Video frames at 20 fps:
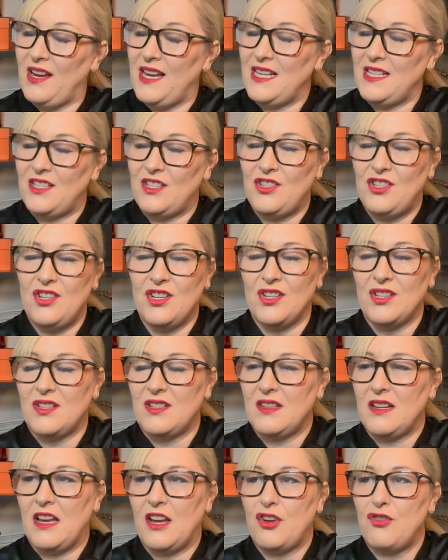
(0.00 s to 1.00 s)
it's
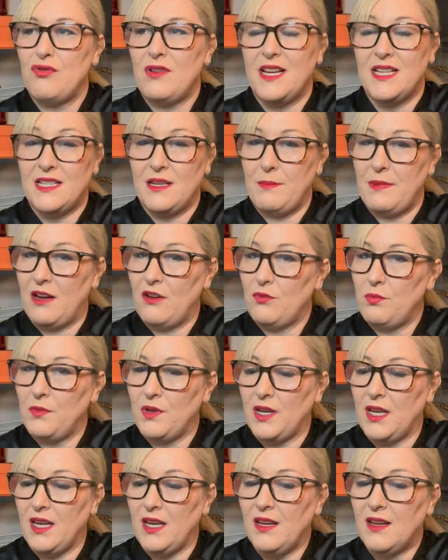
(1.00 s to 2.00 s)
just a crazy amount of
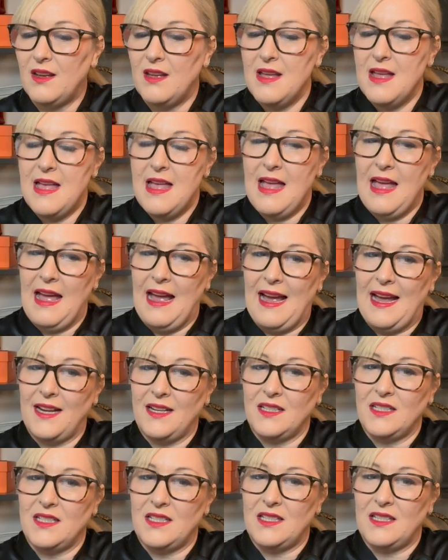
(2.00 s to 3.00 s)
money.
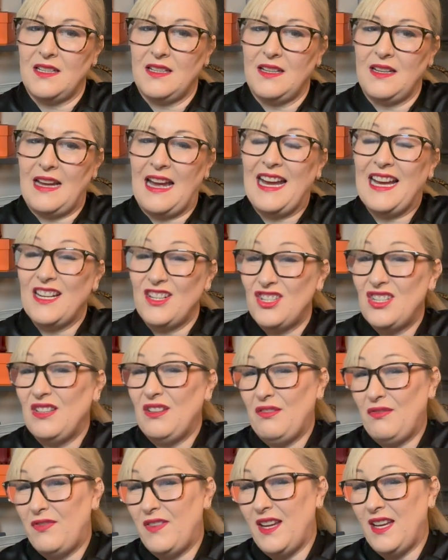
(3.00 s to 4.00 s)
And I actually
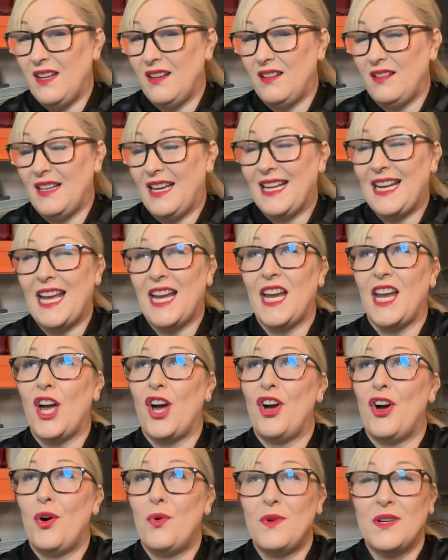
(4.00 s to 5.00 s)
feel, and I
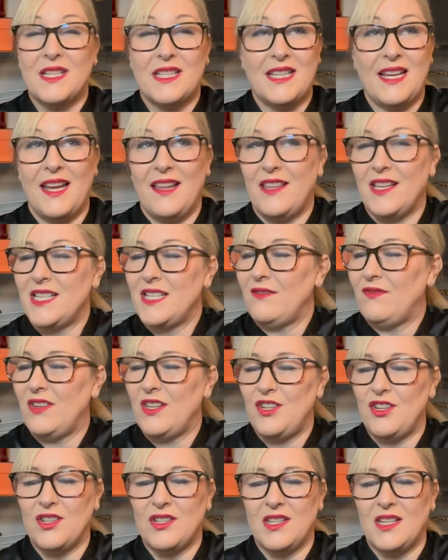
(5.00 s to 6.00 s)
always say this in
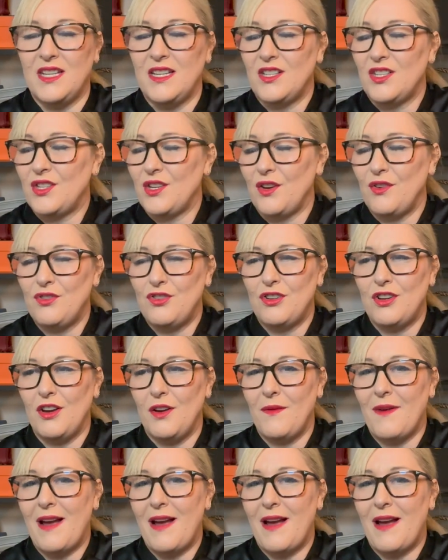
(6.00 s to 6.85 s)
videos and it's so true,